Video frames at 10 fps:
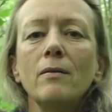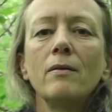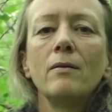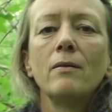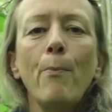
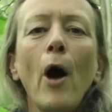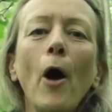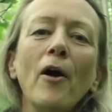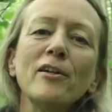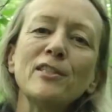the
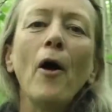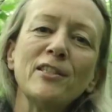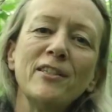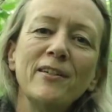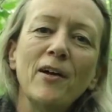past
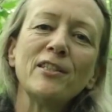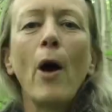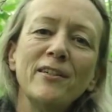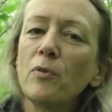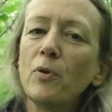
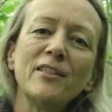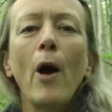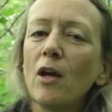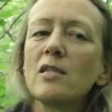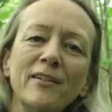of the
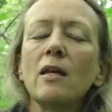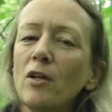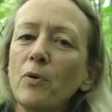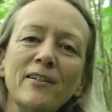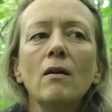podcasting.
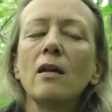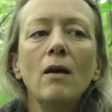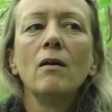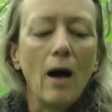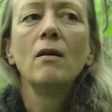
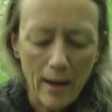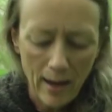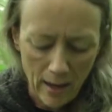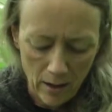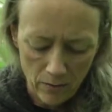I
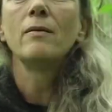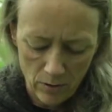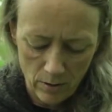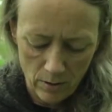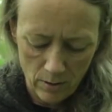have
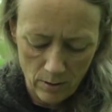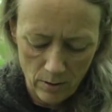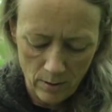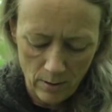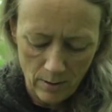
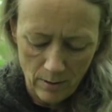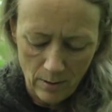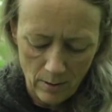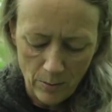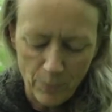
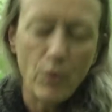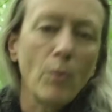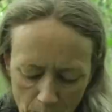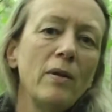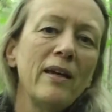
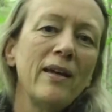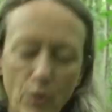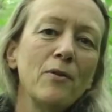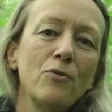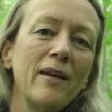
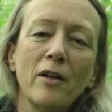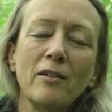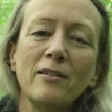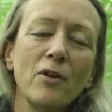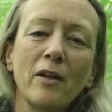probably
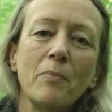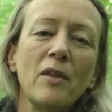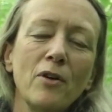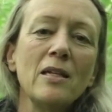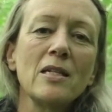forgotten some
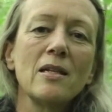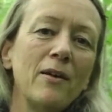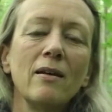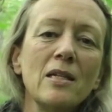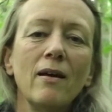things.
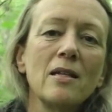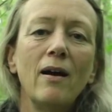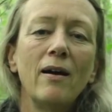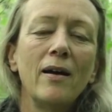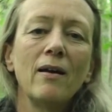
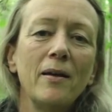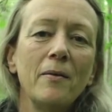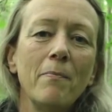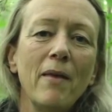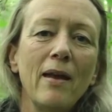
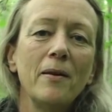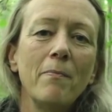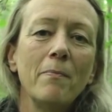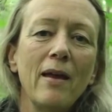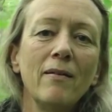I
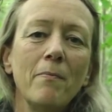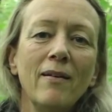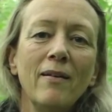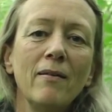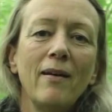may
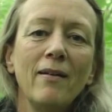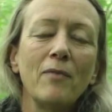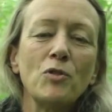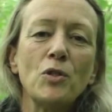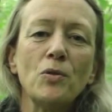
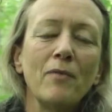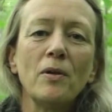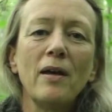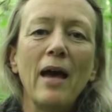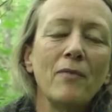have to
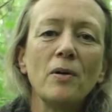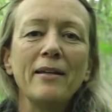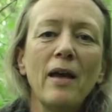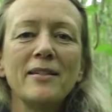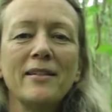add
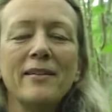it